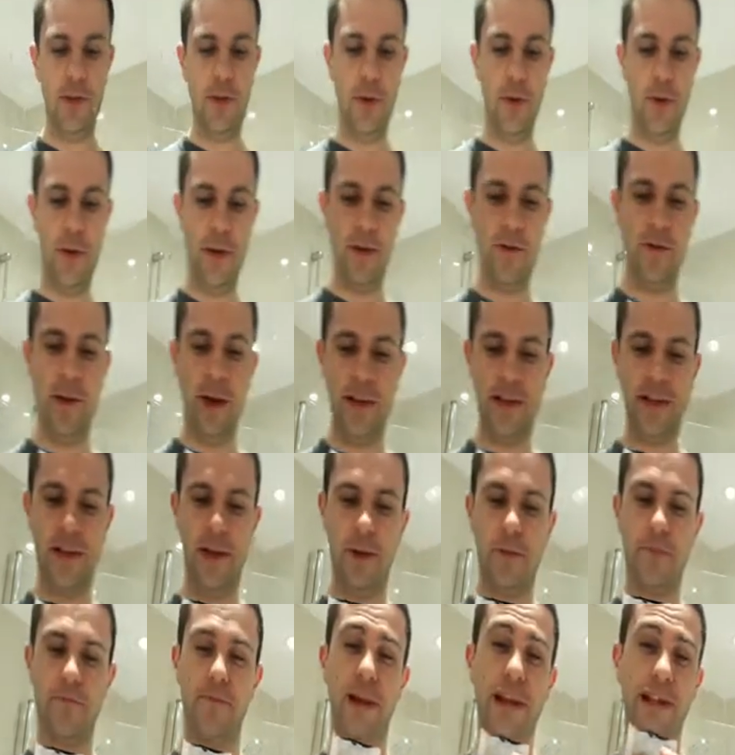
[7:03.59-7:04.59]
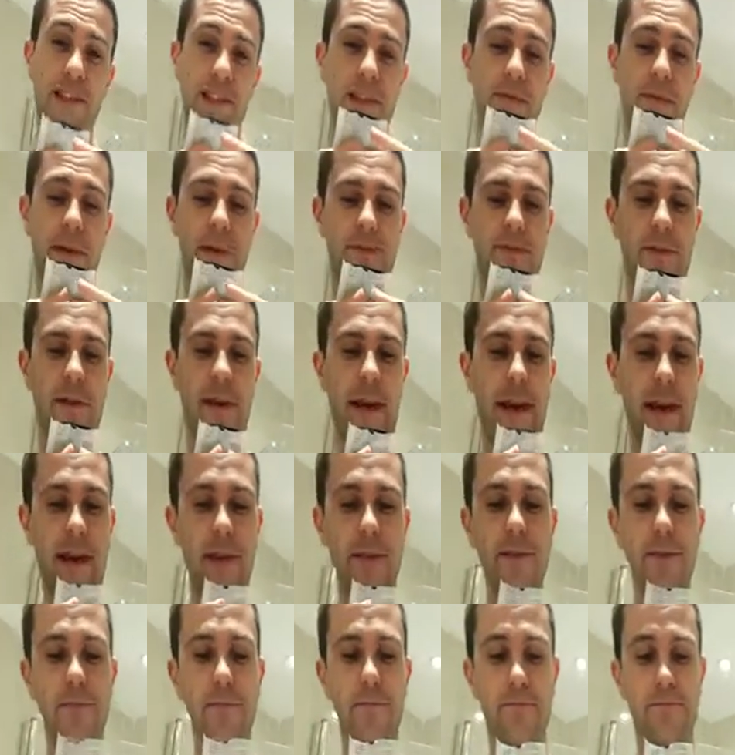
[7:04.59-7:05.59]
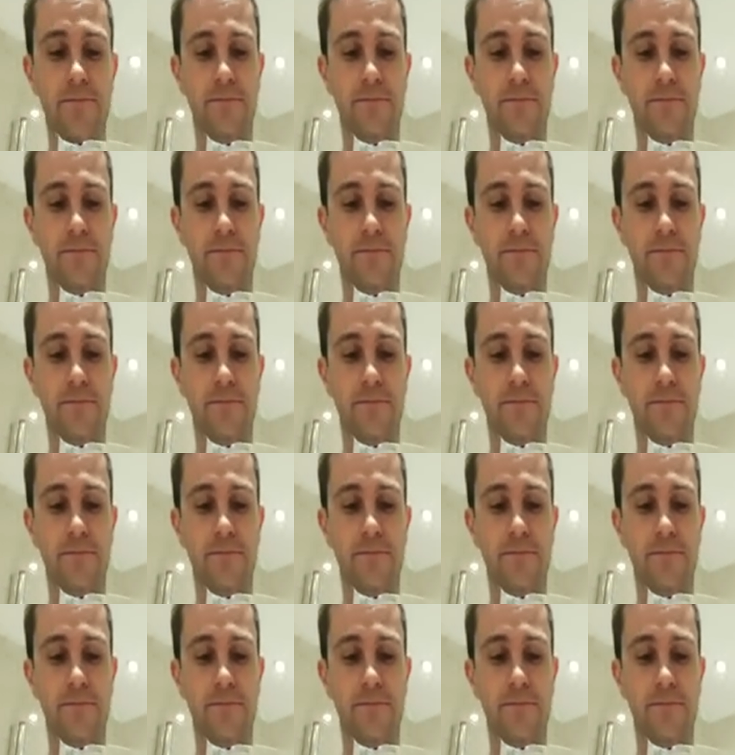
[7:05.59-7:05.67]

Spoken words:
do one. Right, so back to the matter at hand.